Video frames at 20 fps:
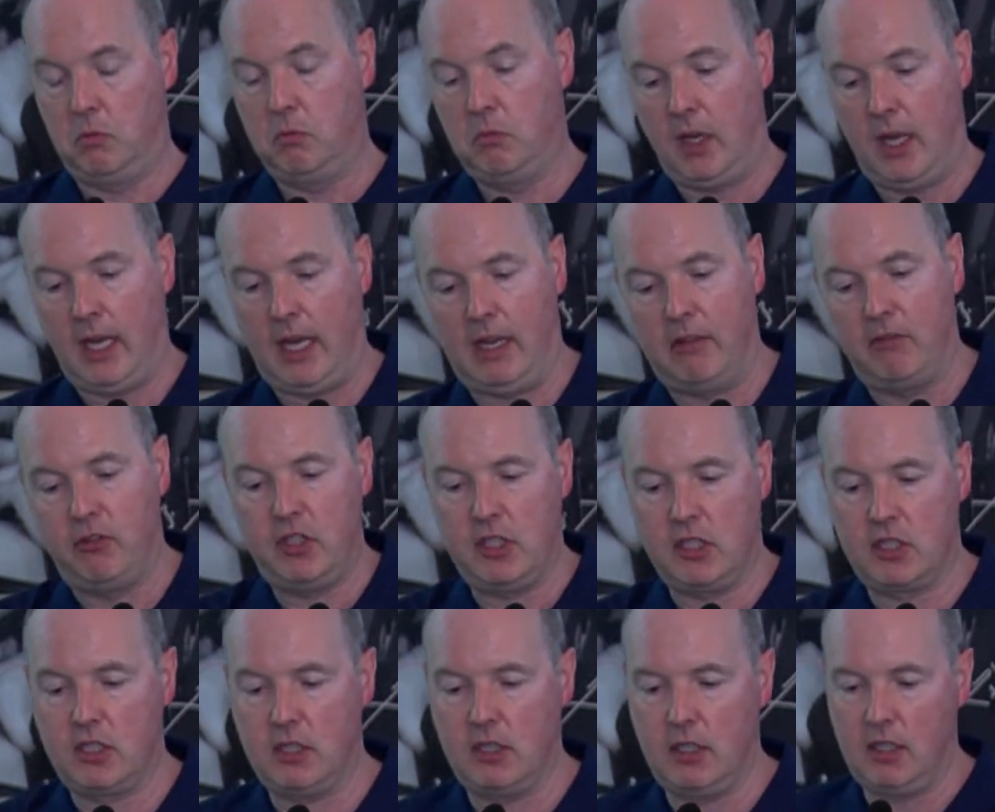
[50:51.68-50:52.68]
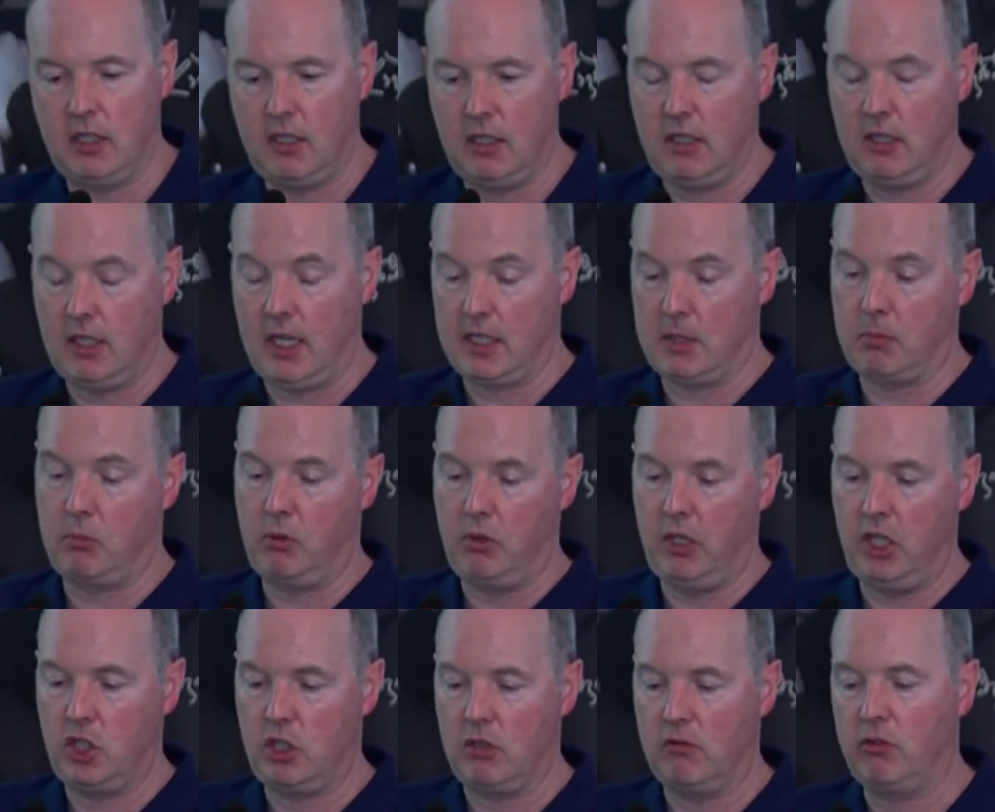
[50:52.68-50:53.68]
have this
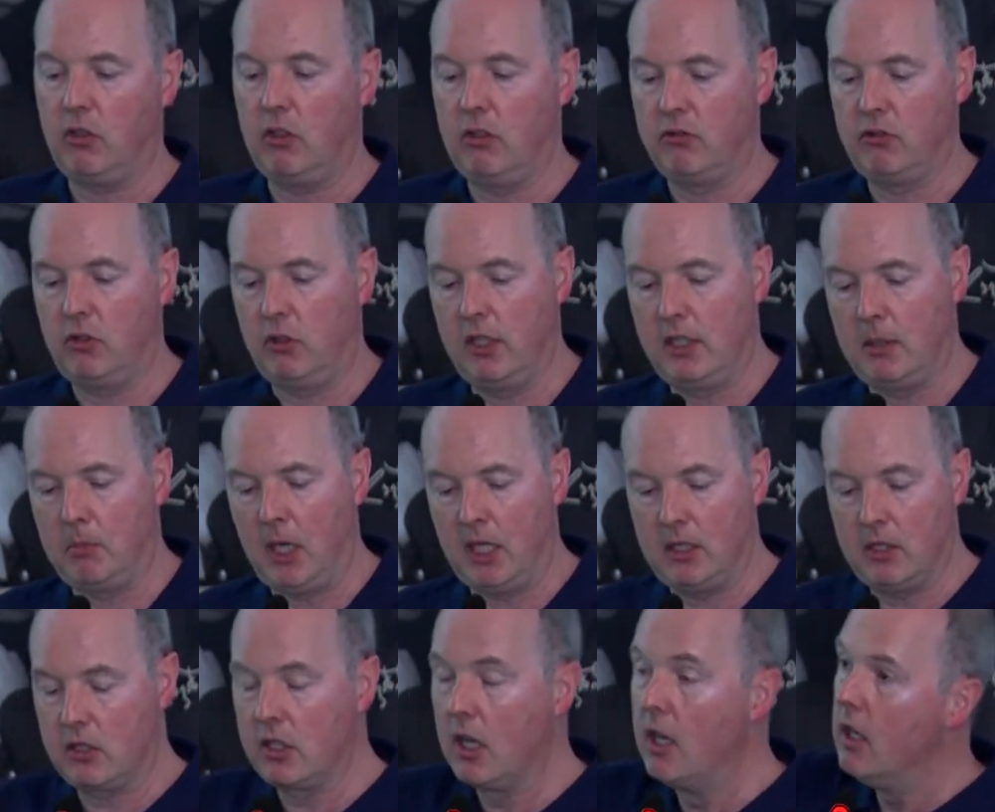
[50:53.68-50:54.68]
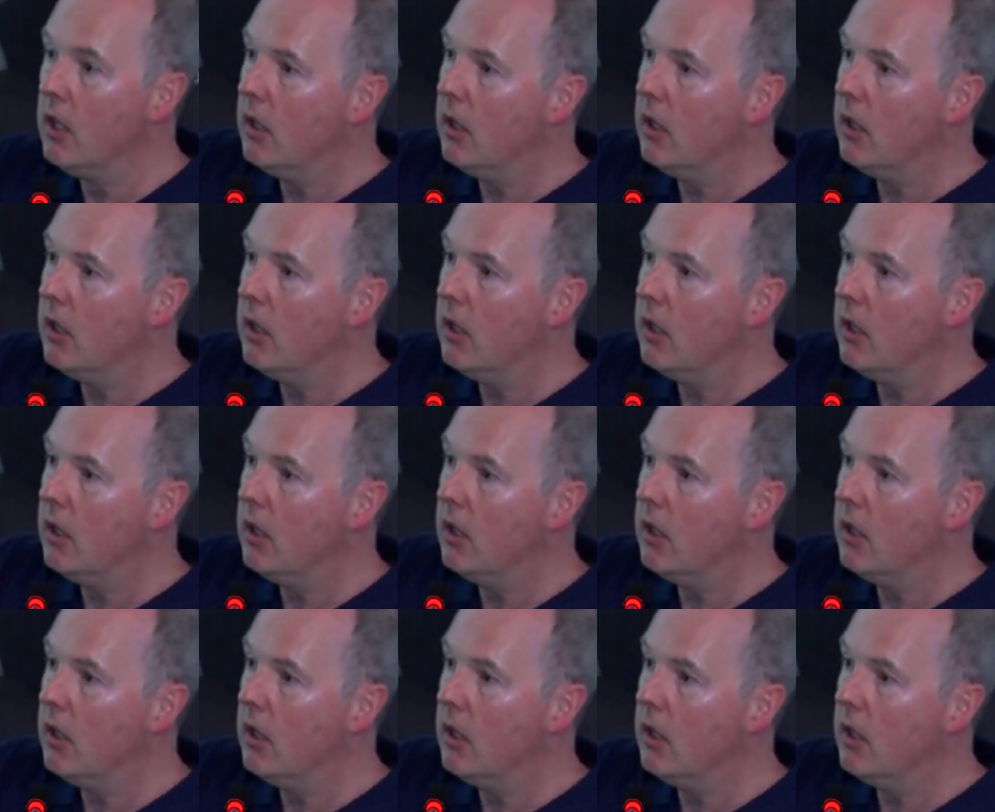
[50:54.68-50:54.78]
aspiration for independence,